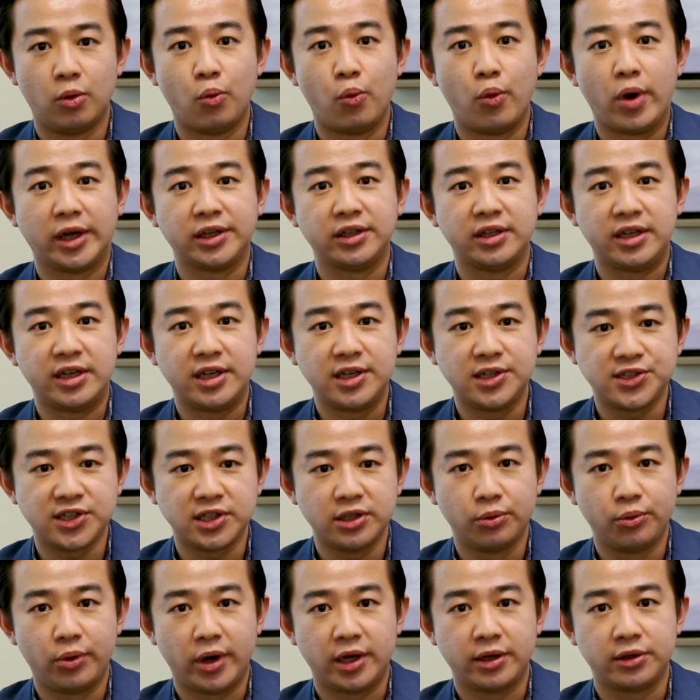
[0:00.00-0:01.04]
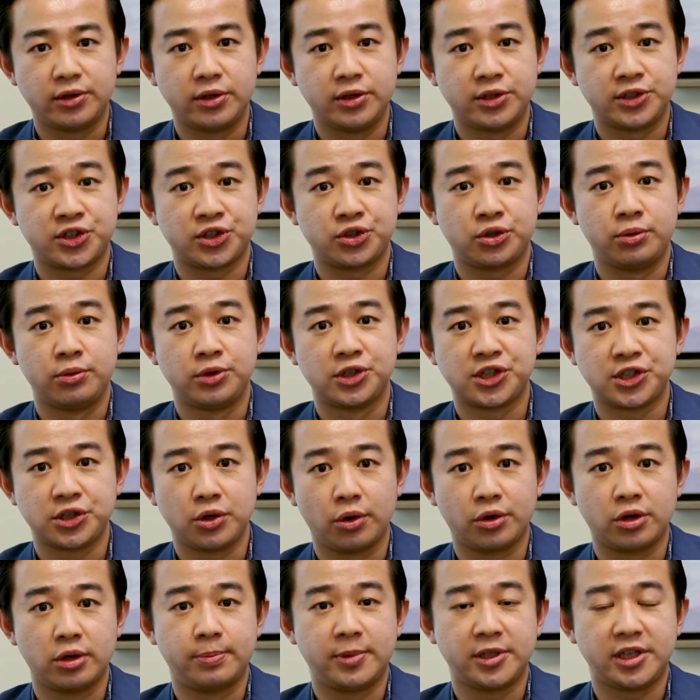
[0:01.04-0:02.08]
One easy way is to
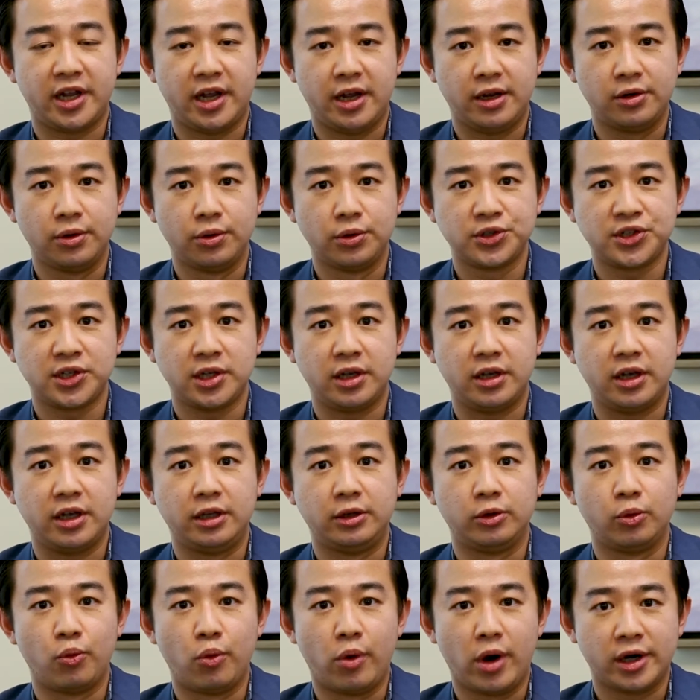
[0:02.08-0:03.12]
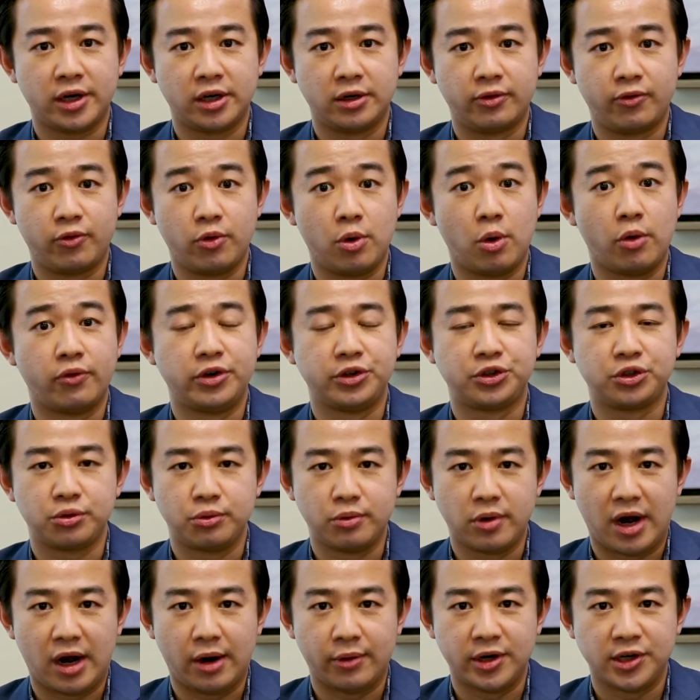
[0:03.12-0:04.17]
soak your potatoes in water for over
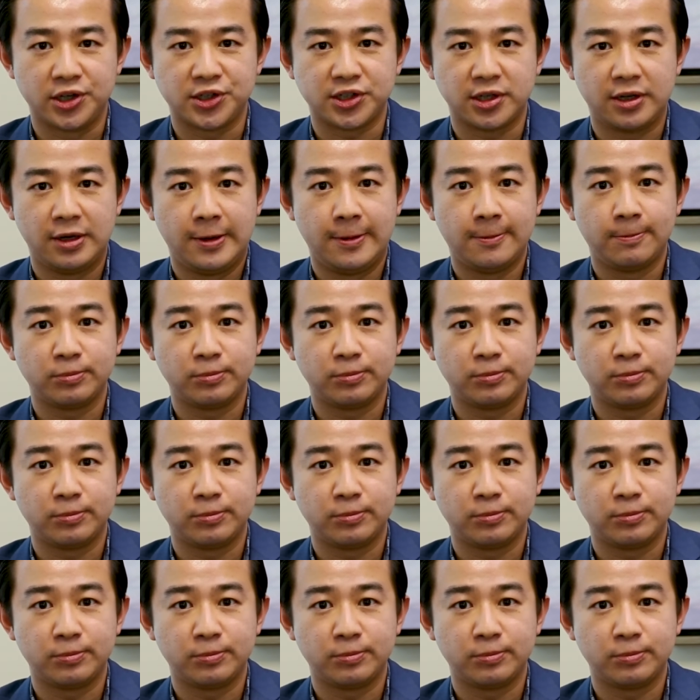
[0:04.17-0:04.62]
2 hours.